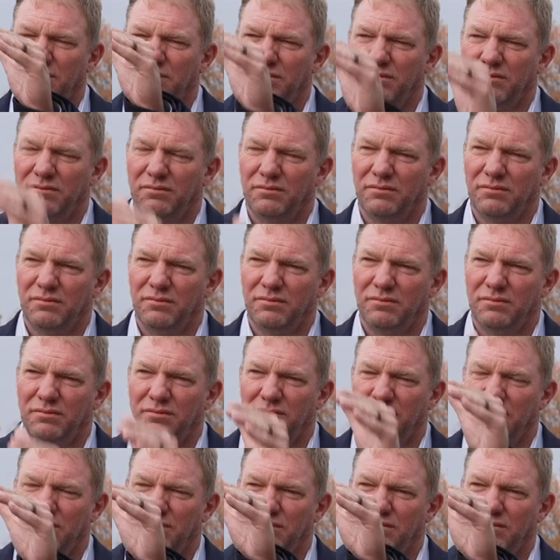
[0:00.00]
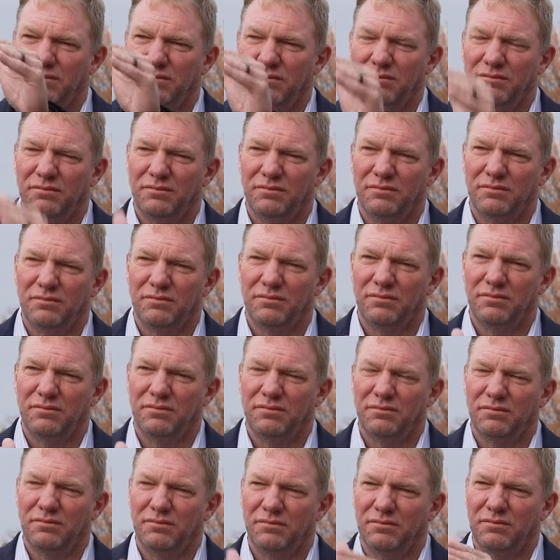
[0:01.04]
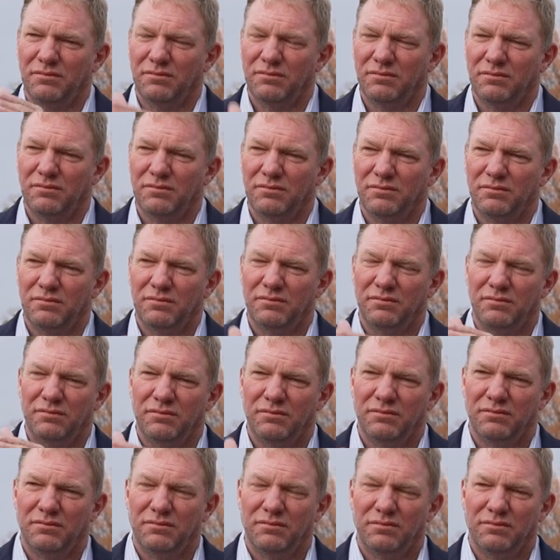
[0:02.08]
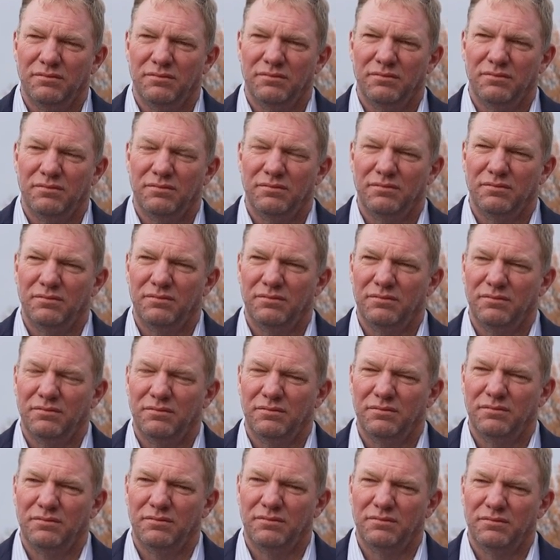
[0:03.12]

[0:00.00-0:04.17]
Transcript: No words are spoken by the person on screen.